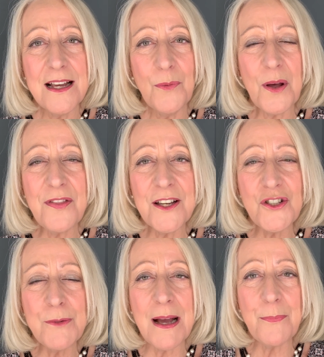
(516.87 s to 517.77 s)
what
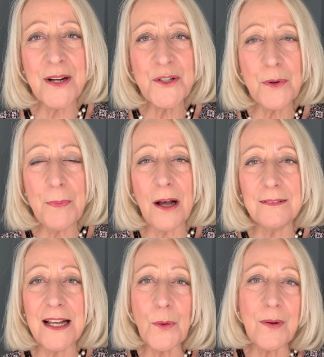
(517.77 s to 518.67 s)
things you might bring to a potluck,